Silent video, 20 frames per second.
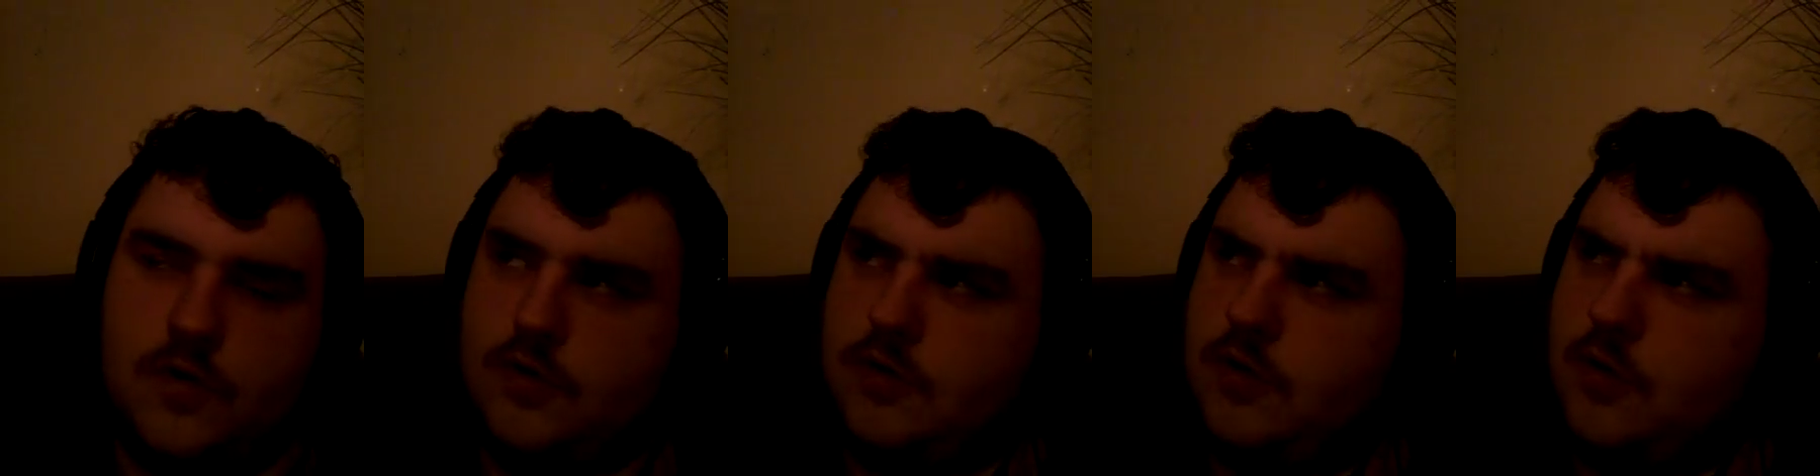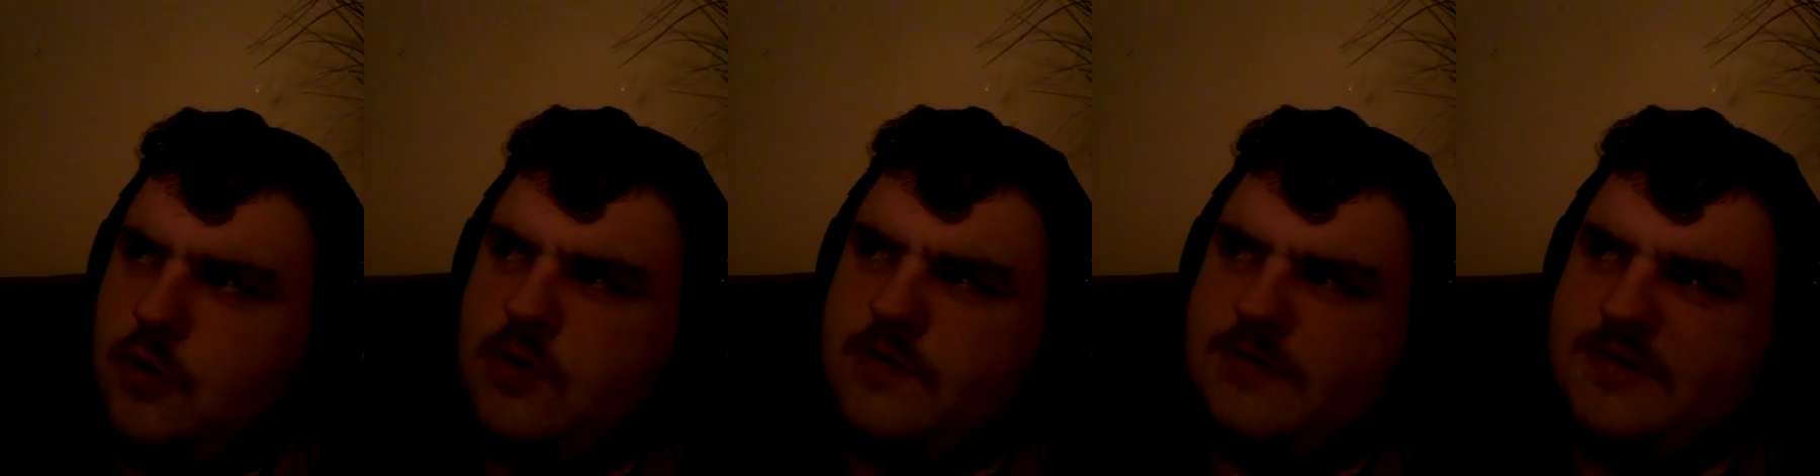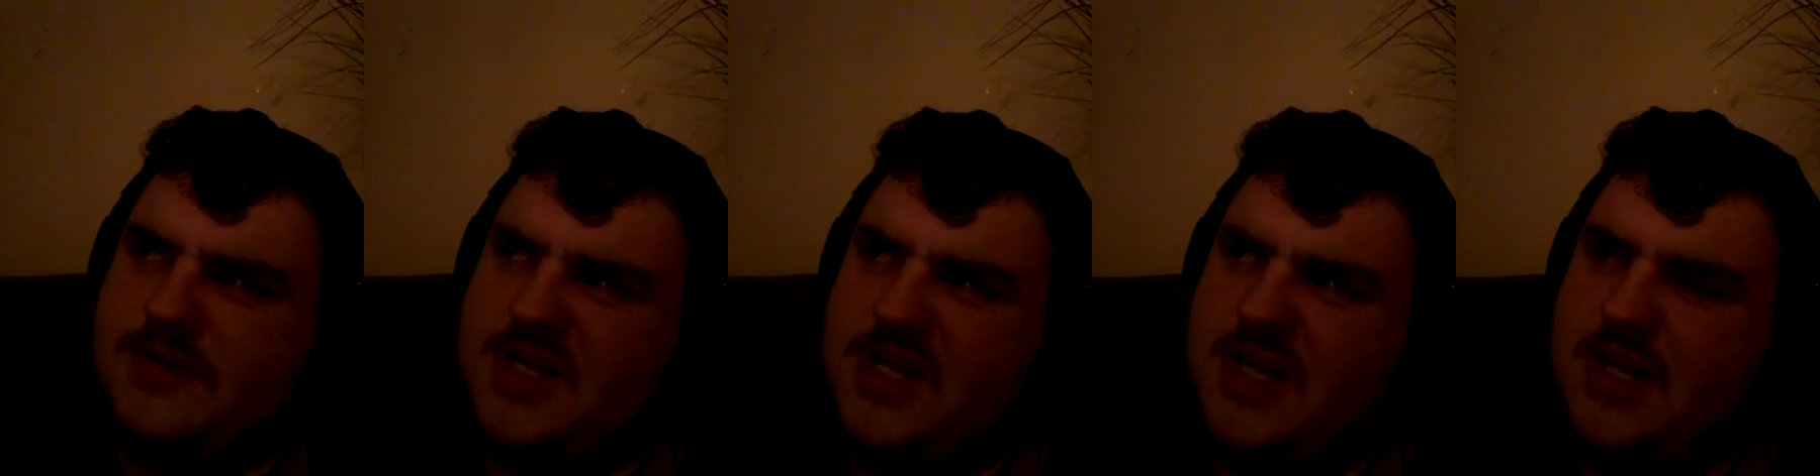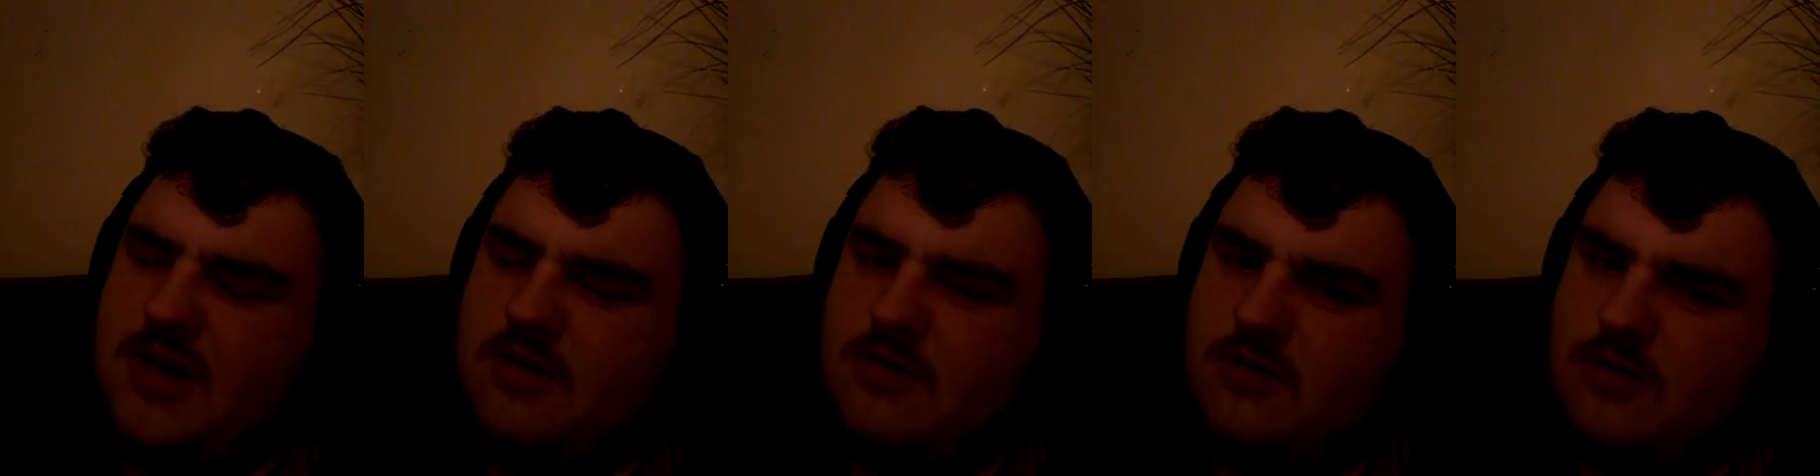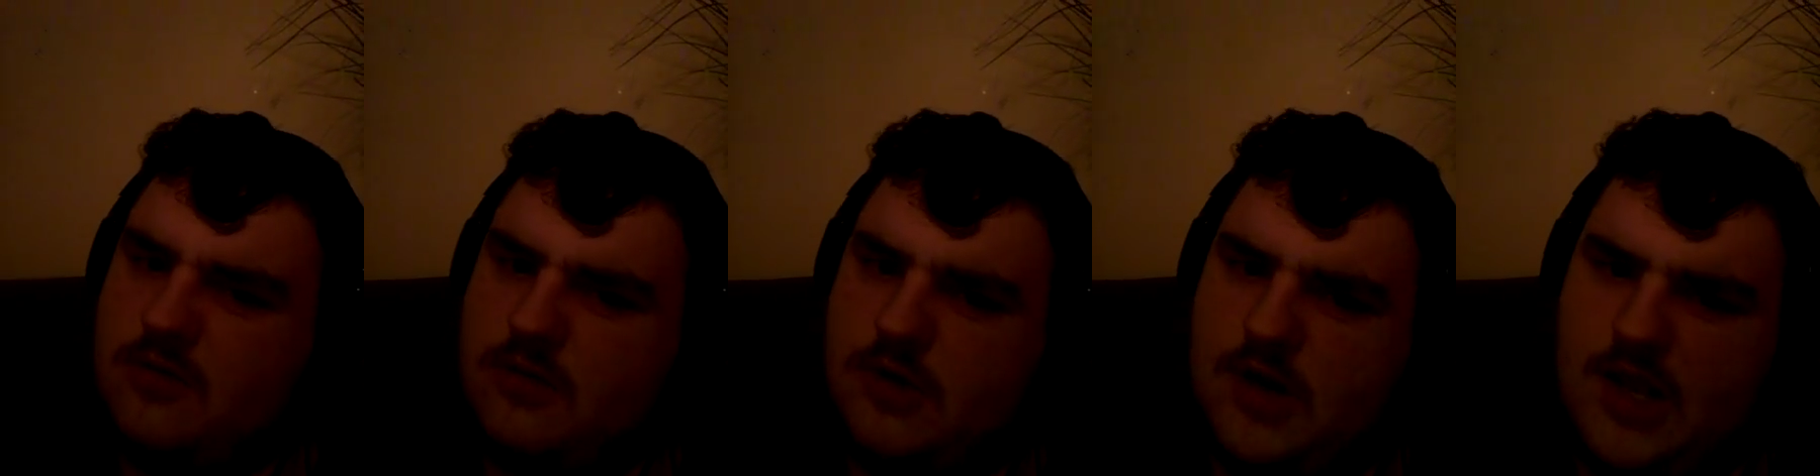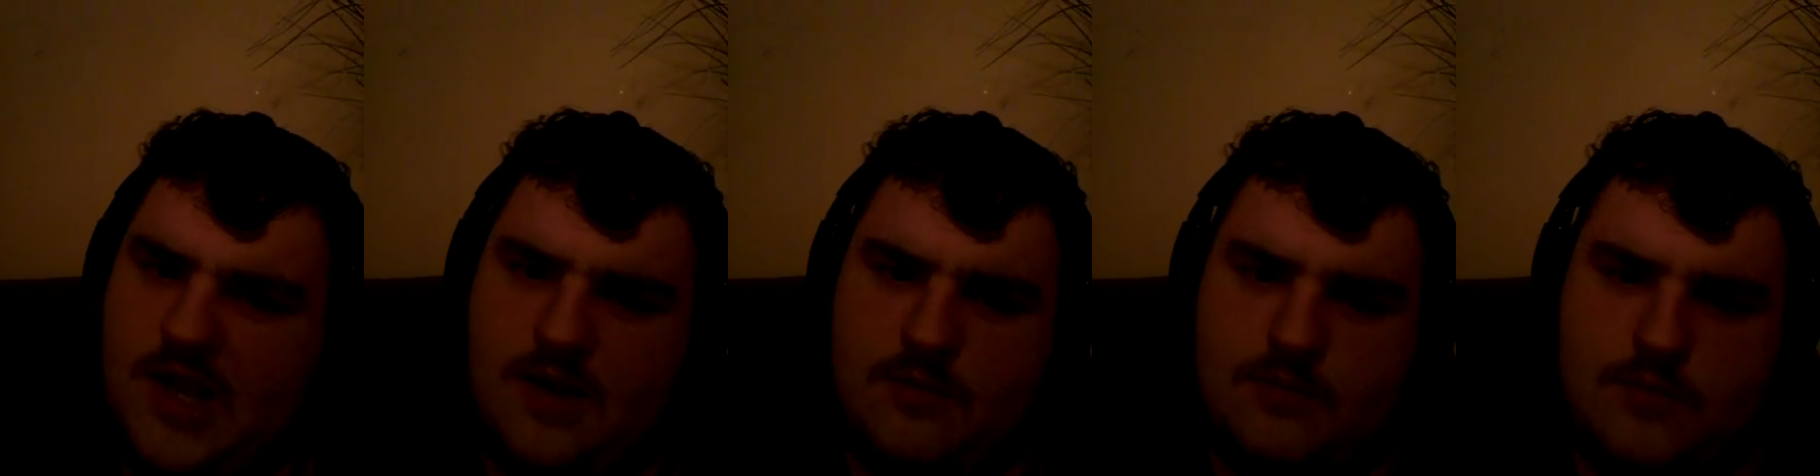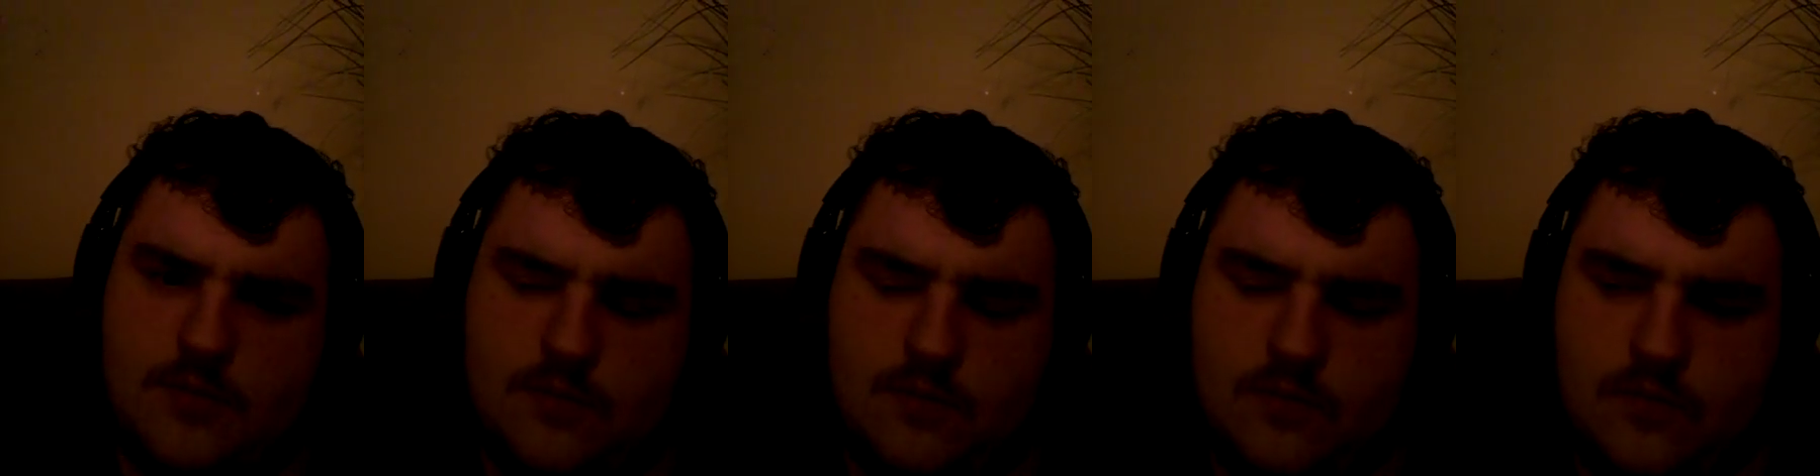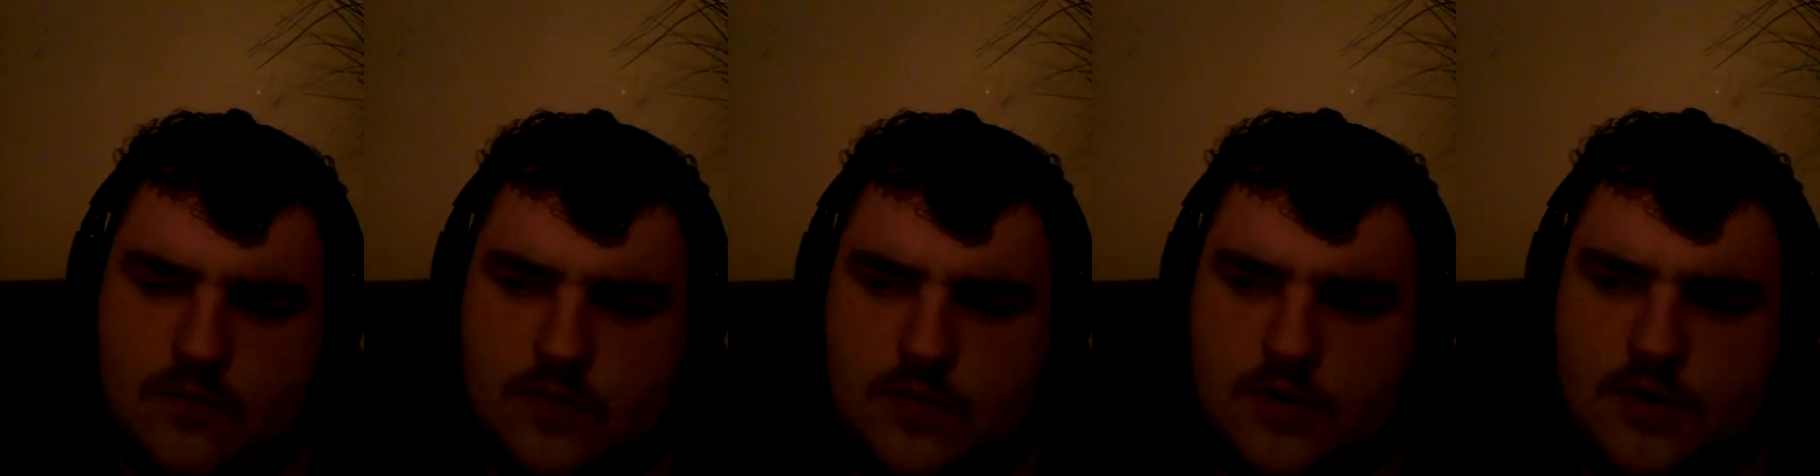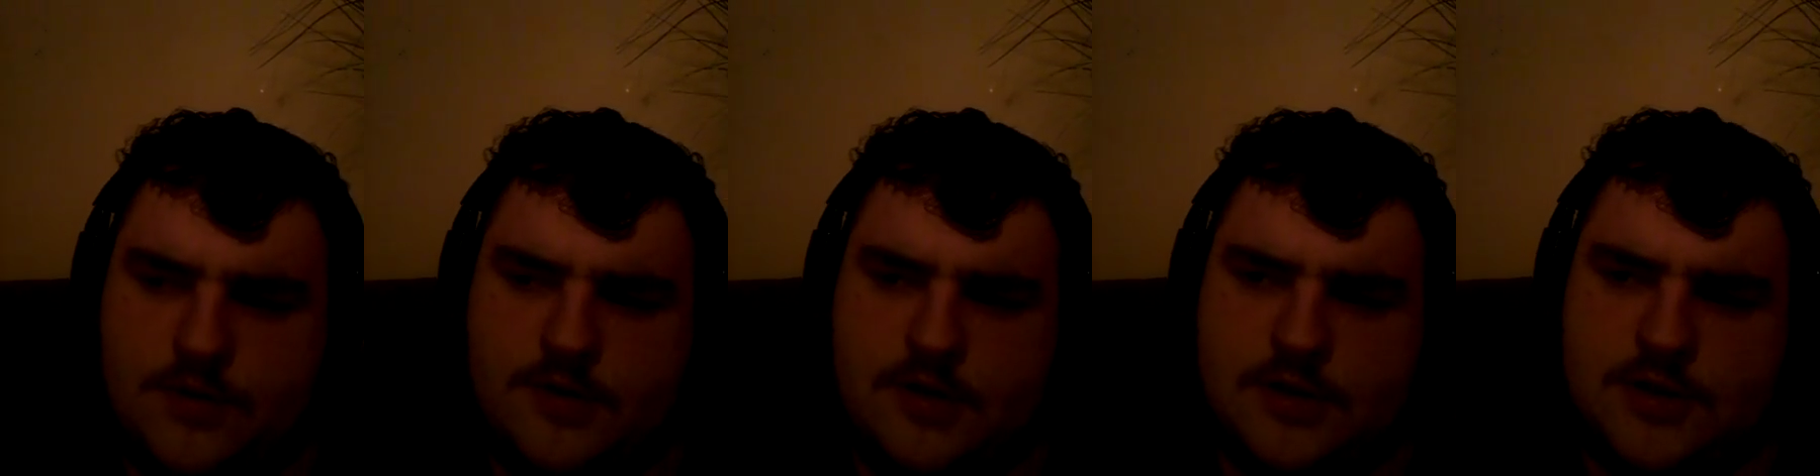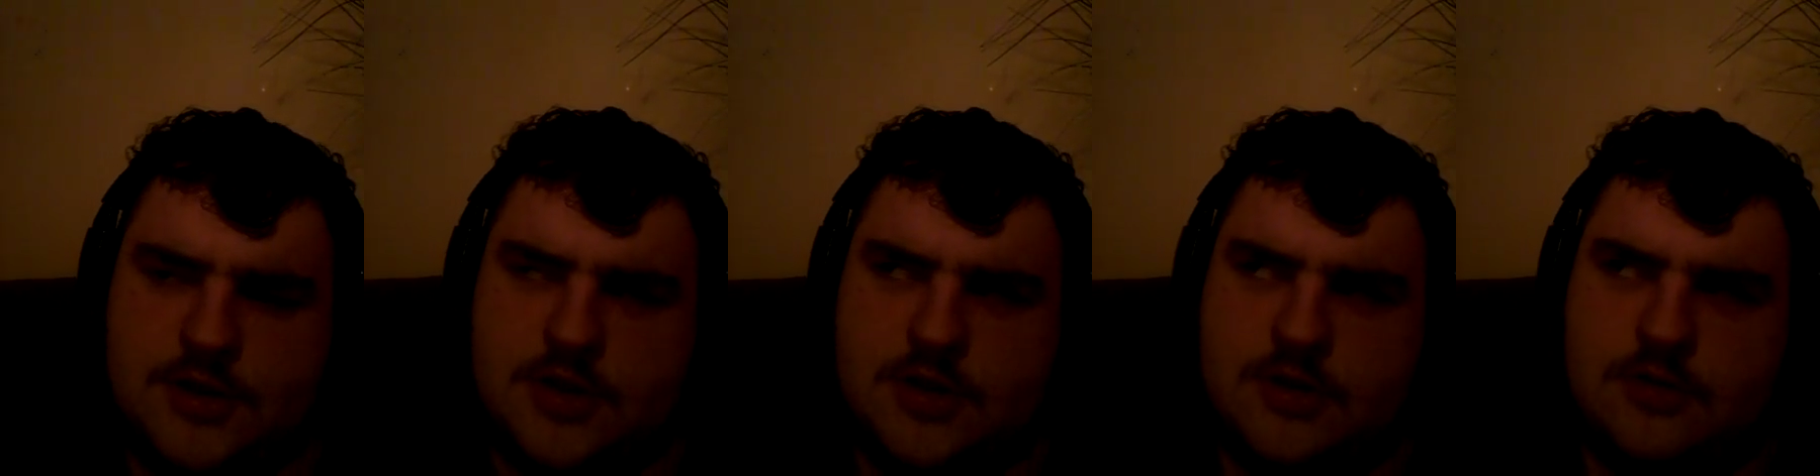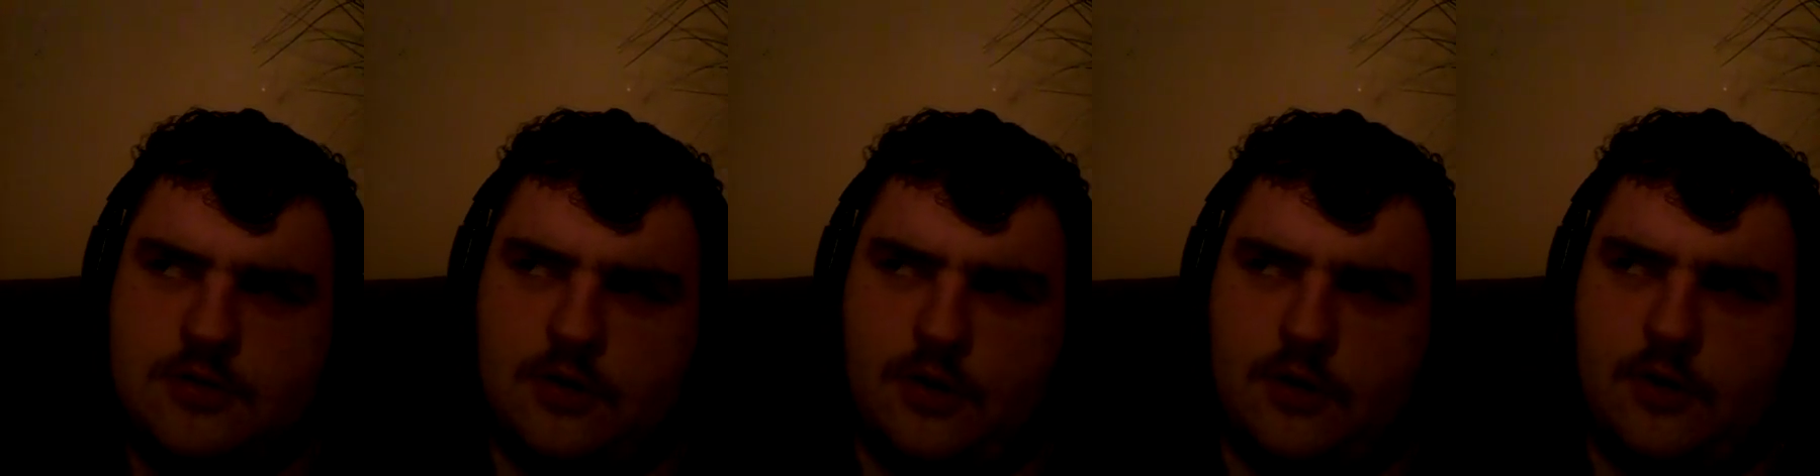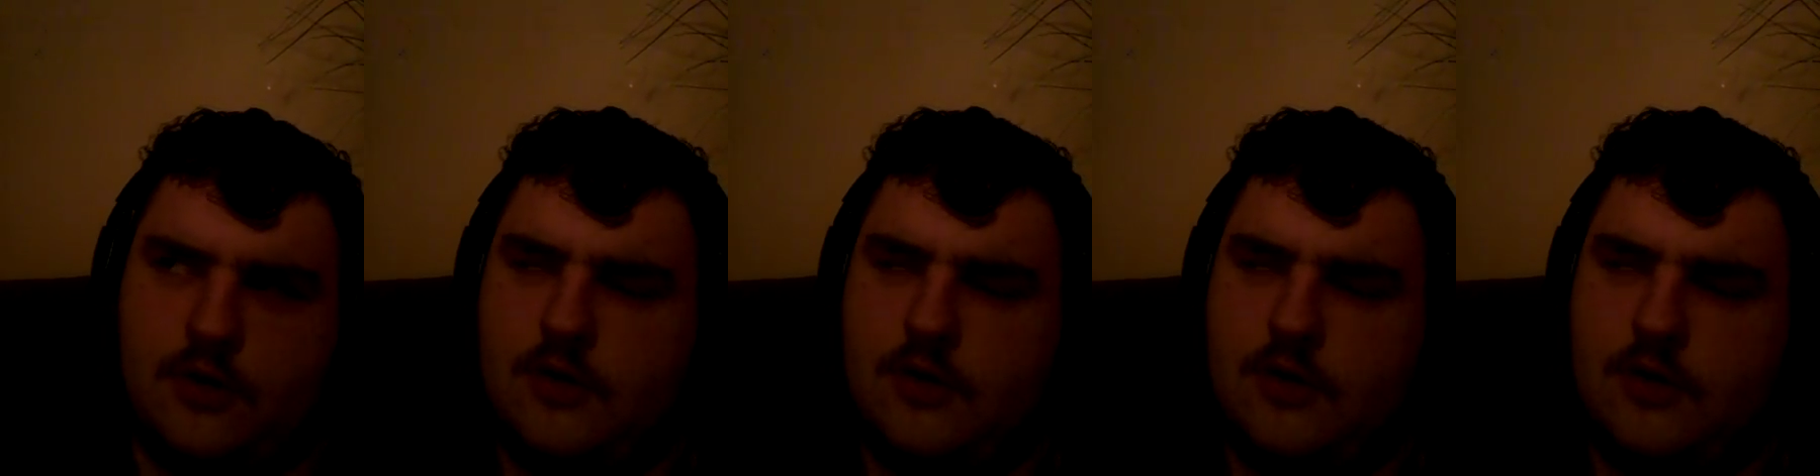You have Dean? Damn. I thought you.